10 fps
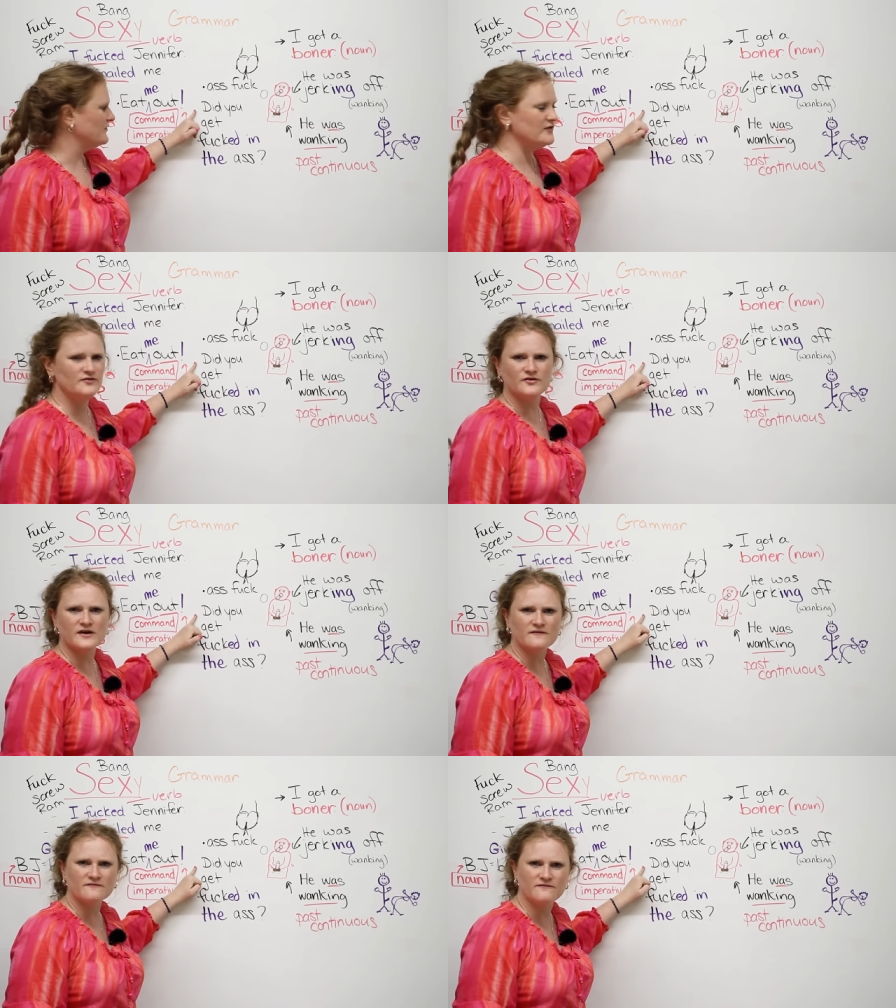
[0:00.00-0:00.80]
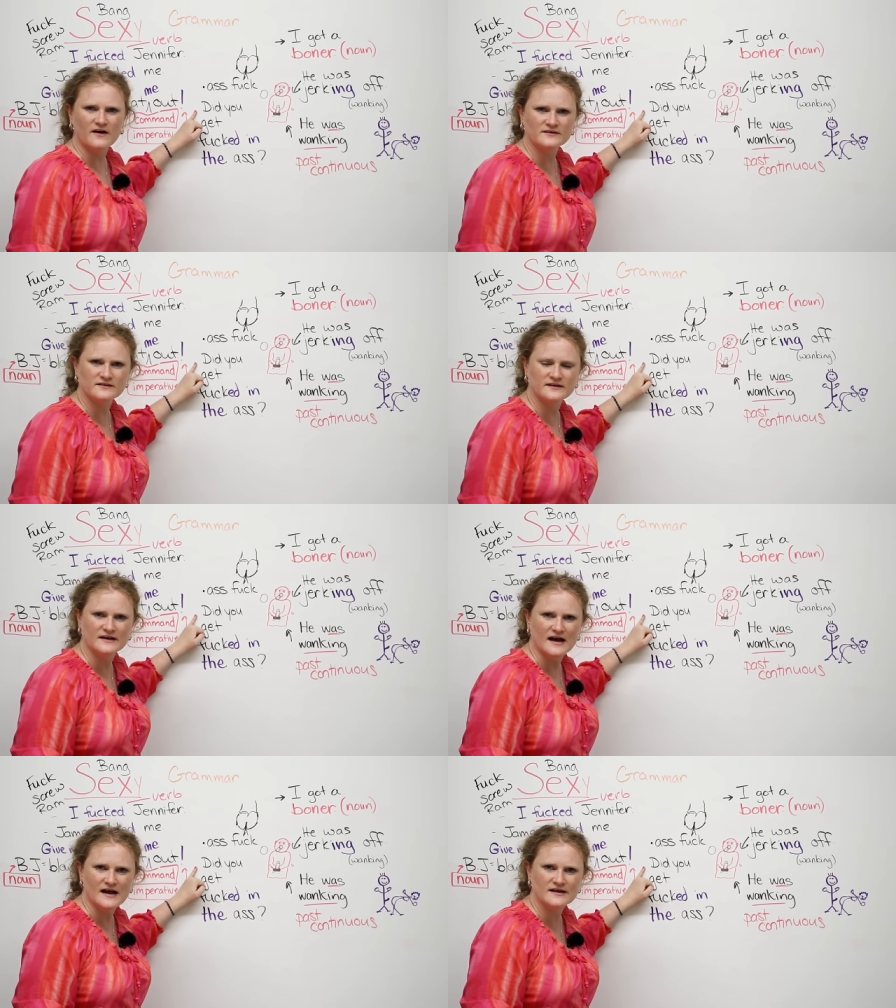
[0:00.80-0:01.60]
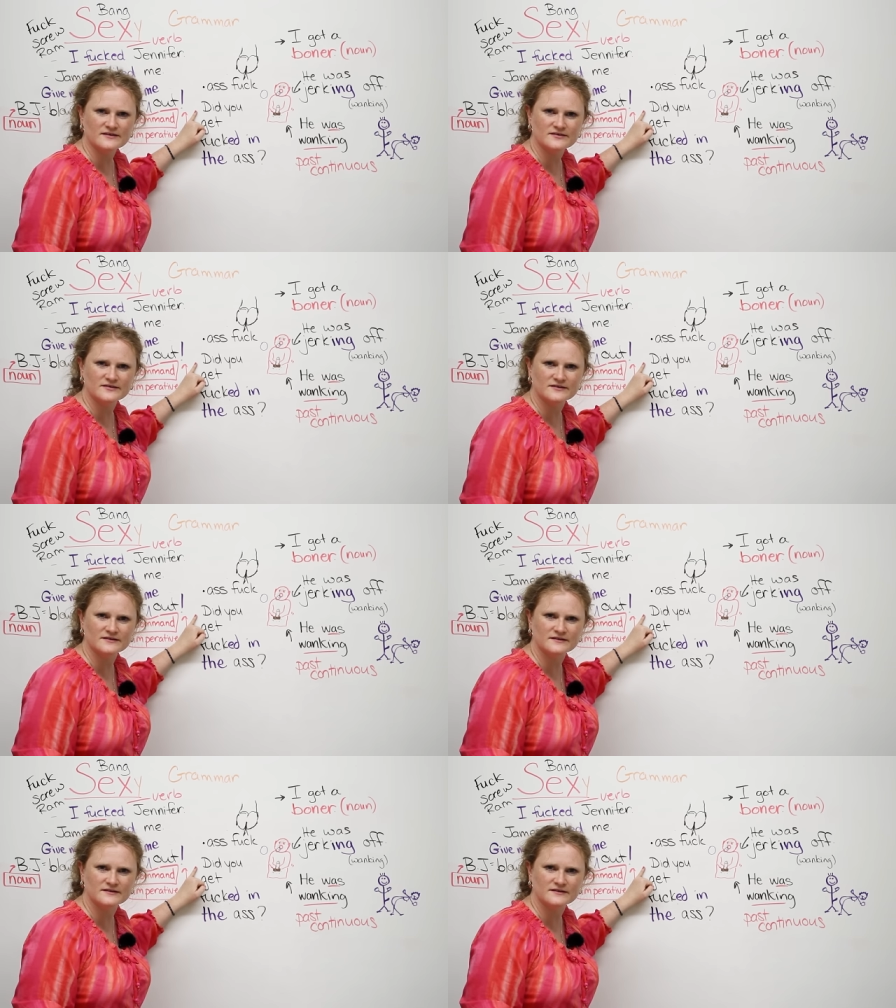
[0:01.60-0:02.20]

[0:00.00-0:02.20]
Did you get fucked in the ass?